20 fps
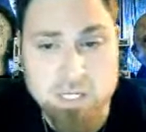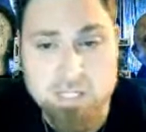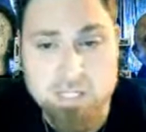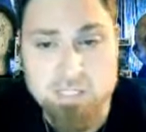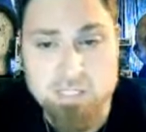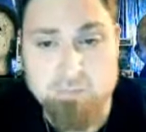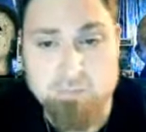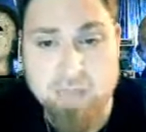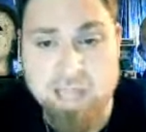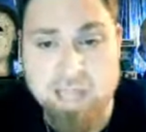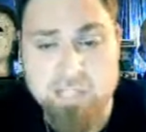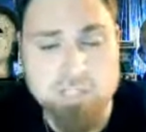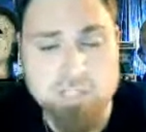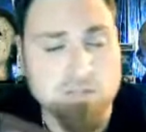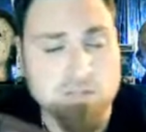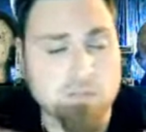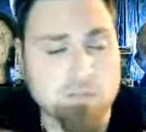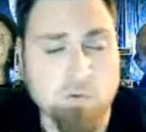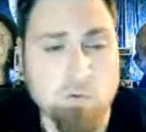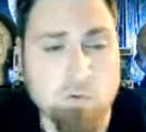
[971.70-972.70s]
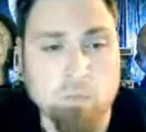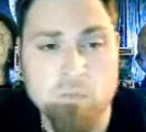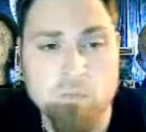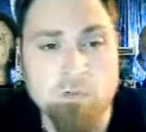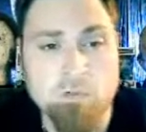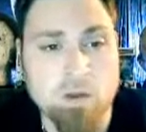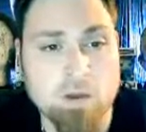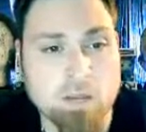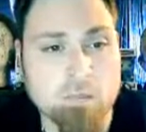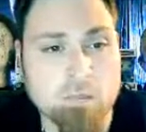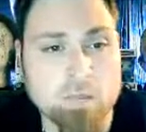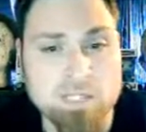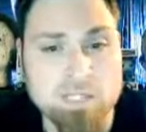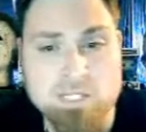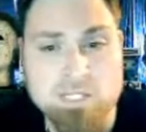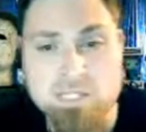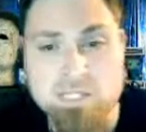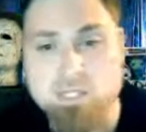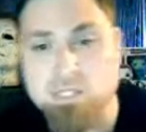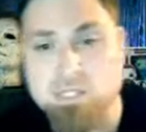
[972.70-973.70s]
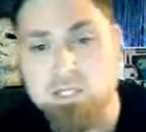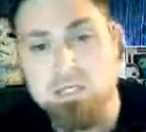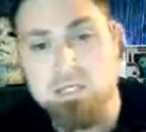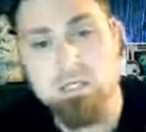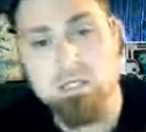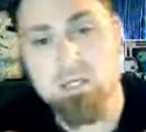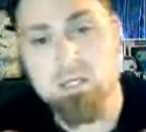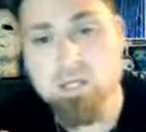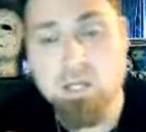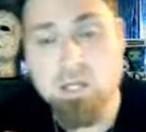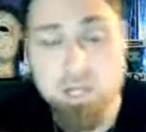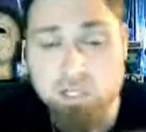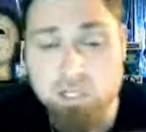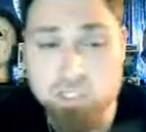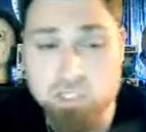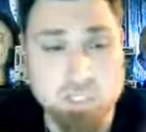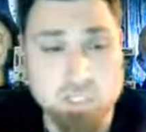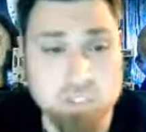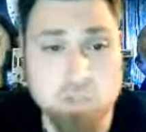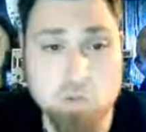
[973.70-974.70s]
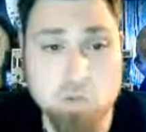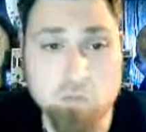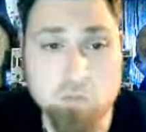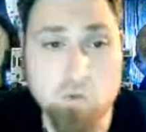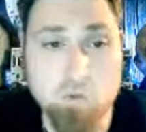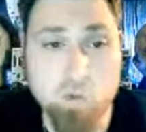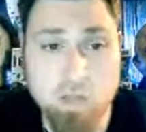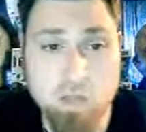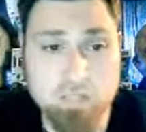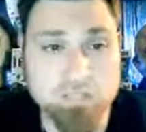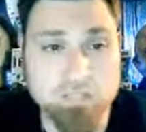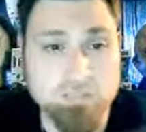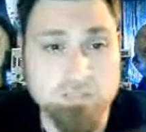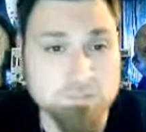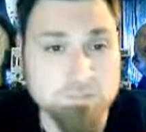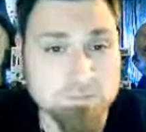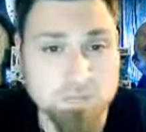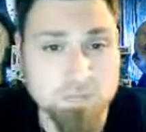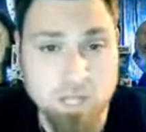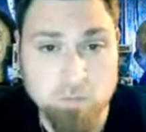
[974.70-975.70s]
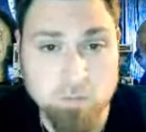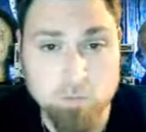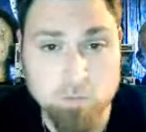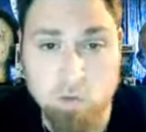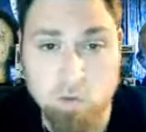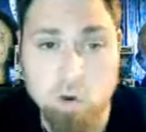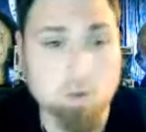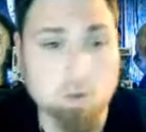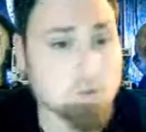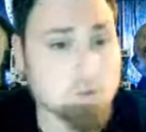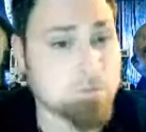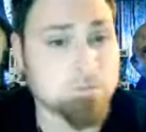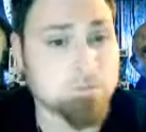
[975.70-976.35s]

masterful fucking pieces, that I just assumed it was, and I was wrong.